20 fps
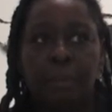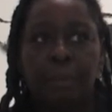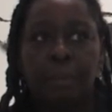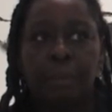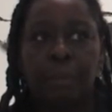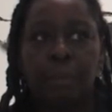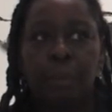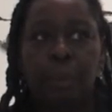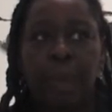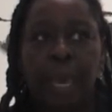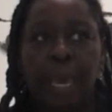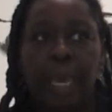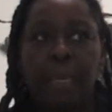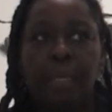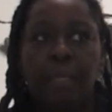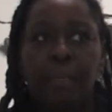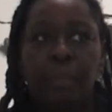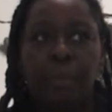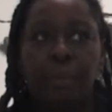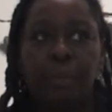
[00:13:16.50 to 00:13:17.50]

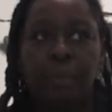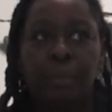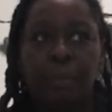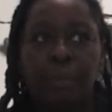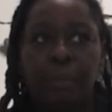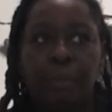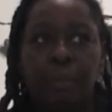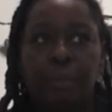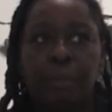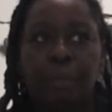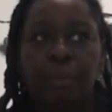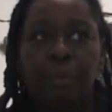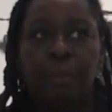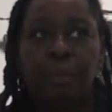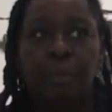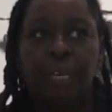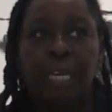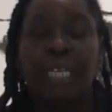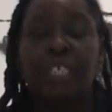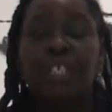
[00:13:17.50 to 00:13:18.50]

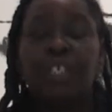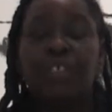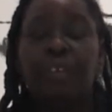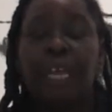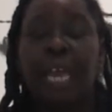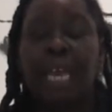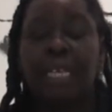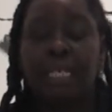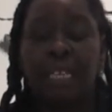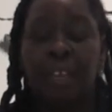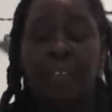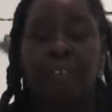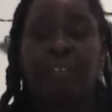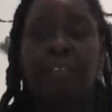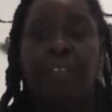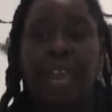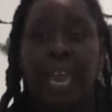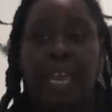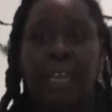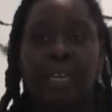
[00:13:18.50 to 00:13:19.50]
the history has an
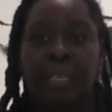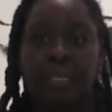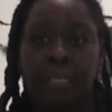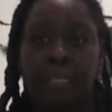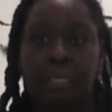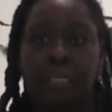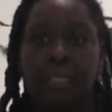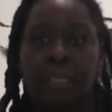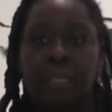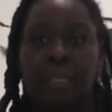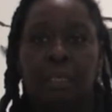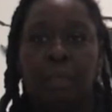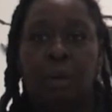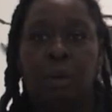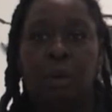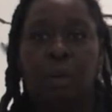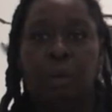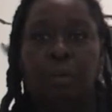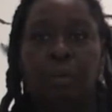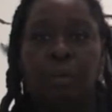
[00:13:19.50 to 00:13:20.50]
effect
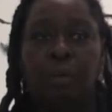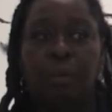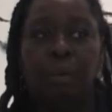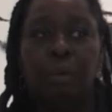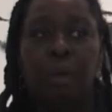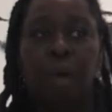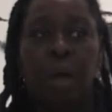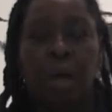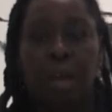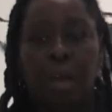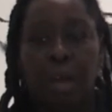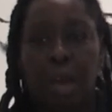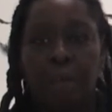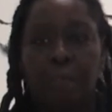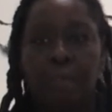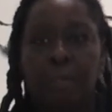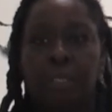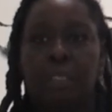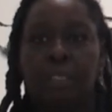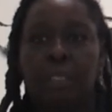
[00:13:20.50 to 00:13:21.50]
on our
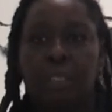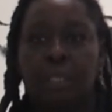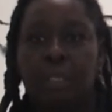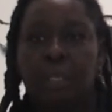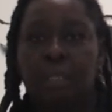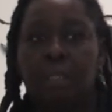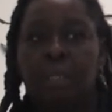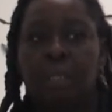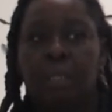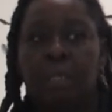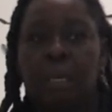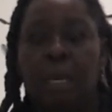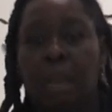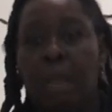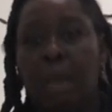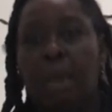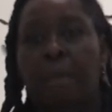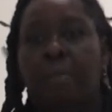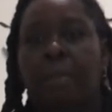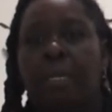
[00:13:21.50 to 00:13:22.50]
current
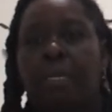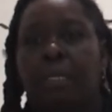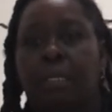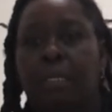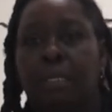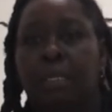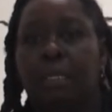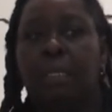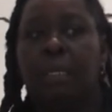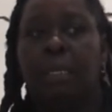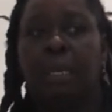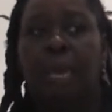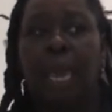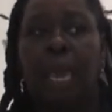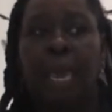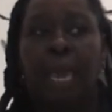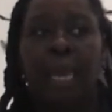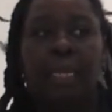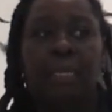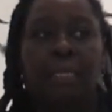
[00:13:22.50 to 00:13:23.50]
climate,
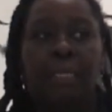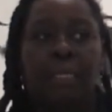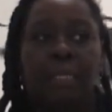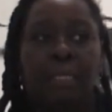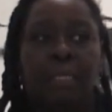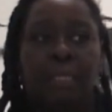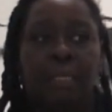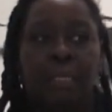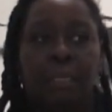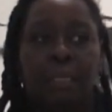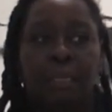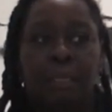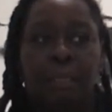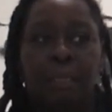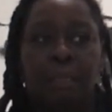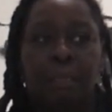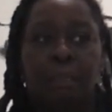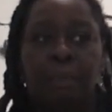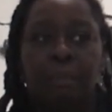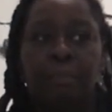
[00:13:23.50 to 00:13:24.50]
and
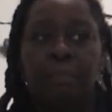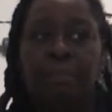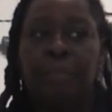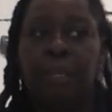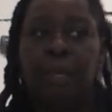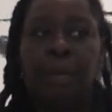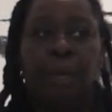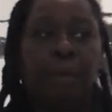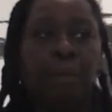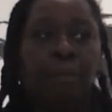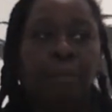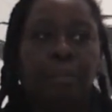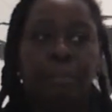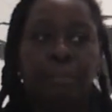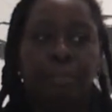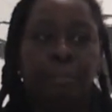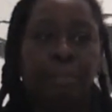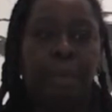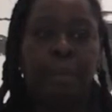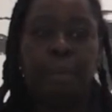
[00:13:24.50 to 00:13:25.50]
you know,
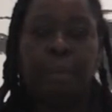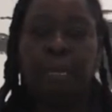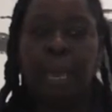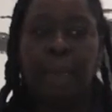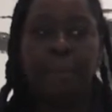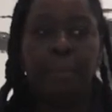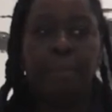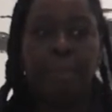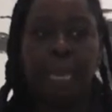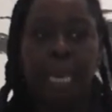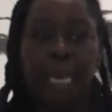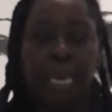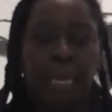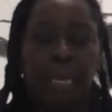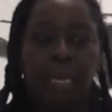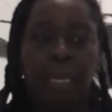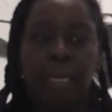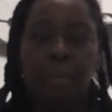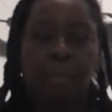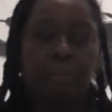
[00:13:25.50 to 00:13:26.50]
people like
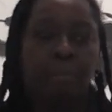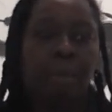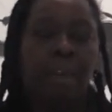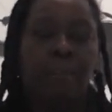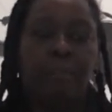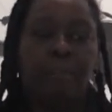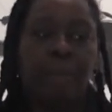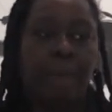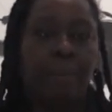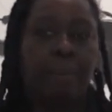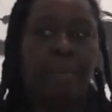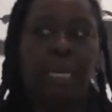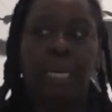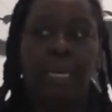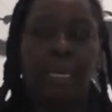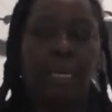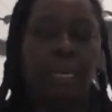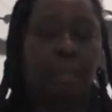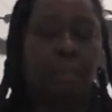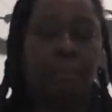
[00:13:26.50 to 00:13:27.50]
me, my
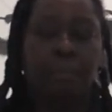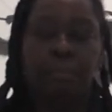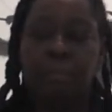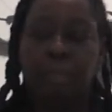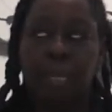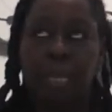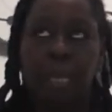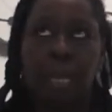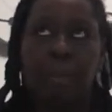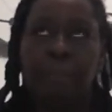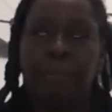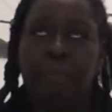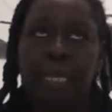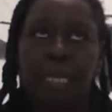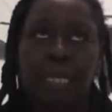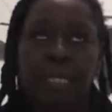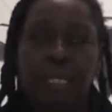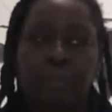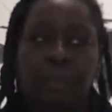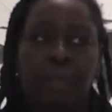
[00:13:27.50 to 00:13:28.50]
family, and
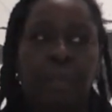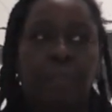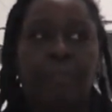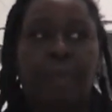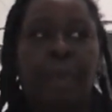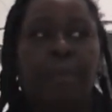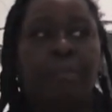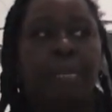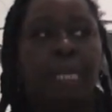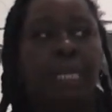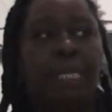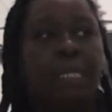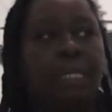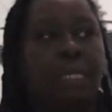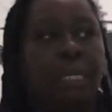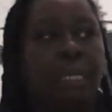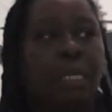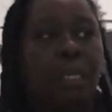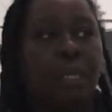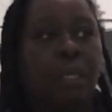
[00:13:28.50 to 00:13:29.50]
millions of other
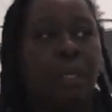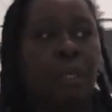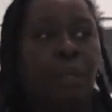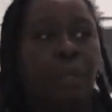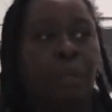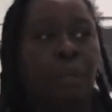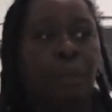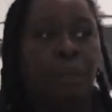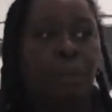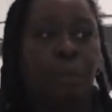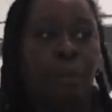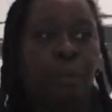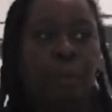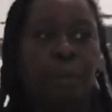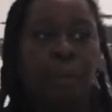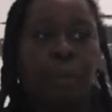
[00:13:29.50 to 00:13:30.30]
families who,